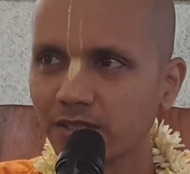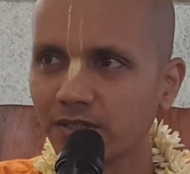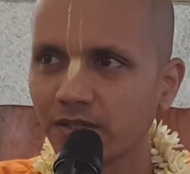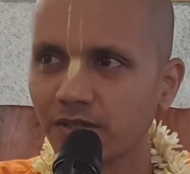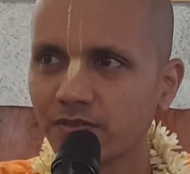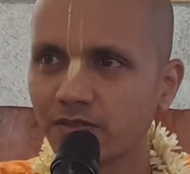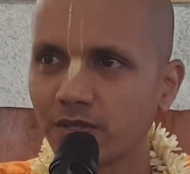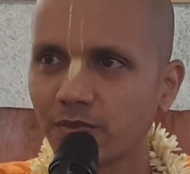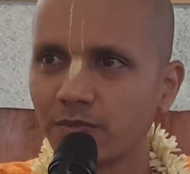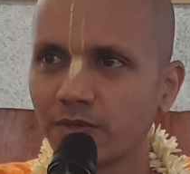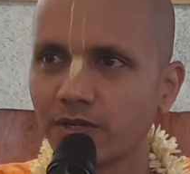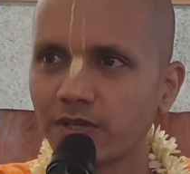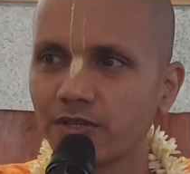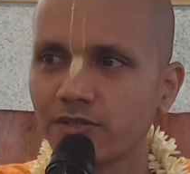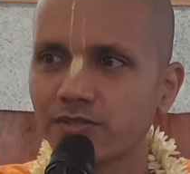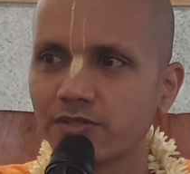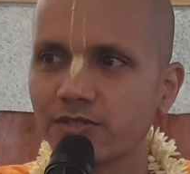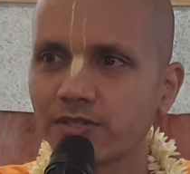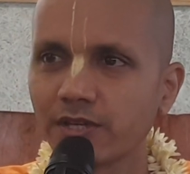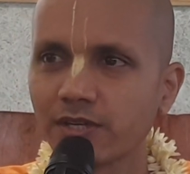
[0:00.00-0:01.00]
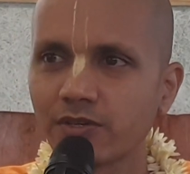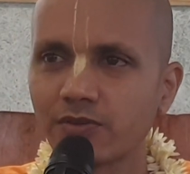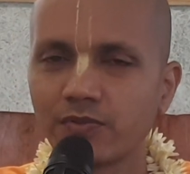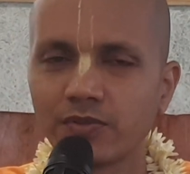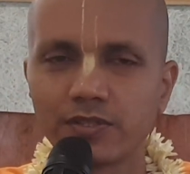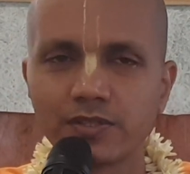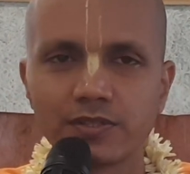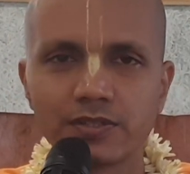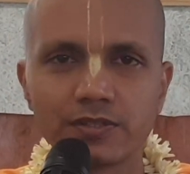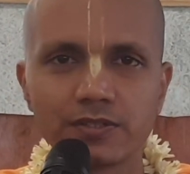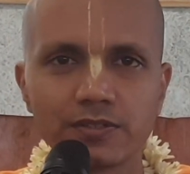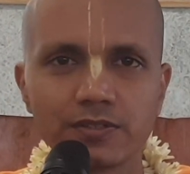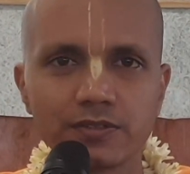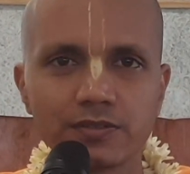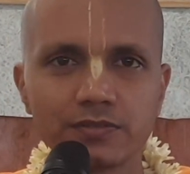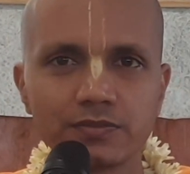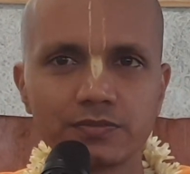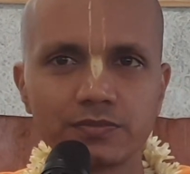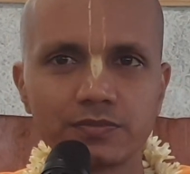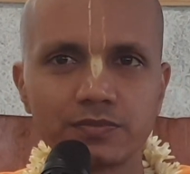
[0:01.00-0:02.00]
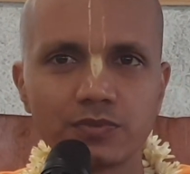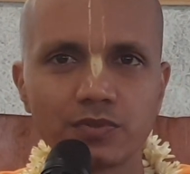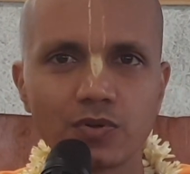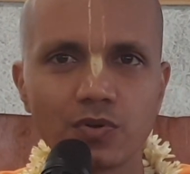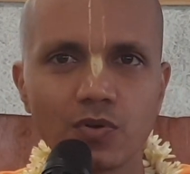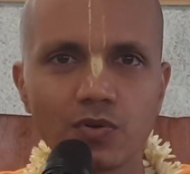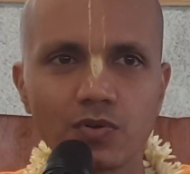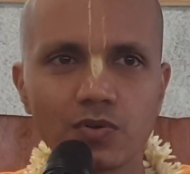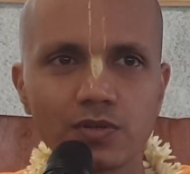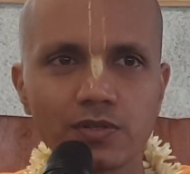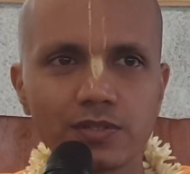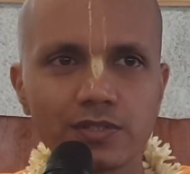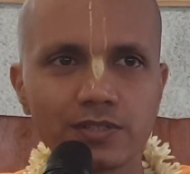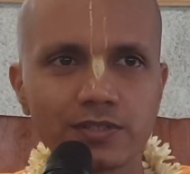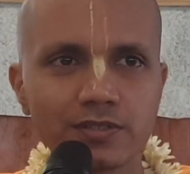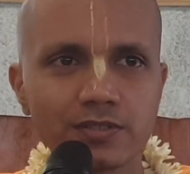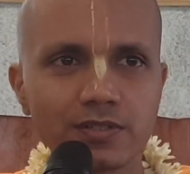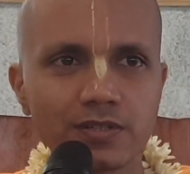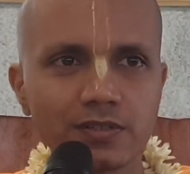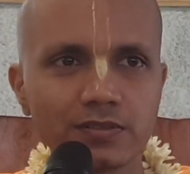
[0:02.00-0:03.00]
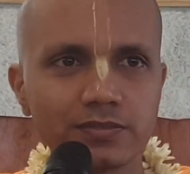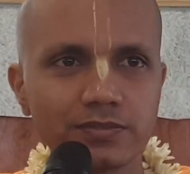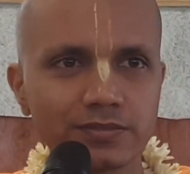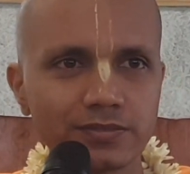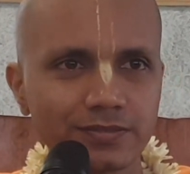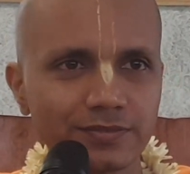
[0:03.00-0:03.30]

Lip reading: If somebody is sick with cold and cough,